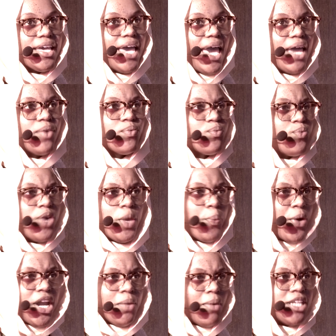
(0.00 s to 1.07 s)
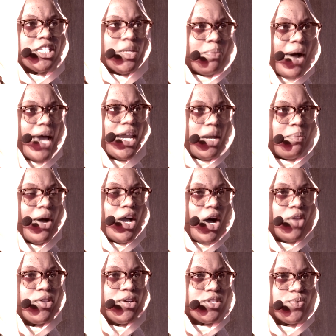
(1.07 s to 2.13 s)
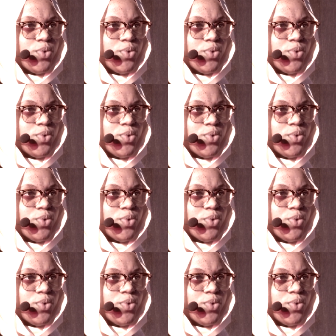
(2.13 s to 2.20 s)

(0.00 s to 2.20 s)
and we pretty much abided by all those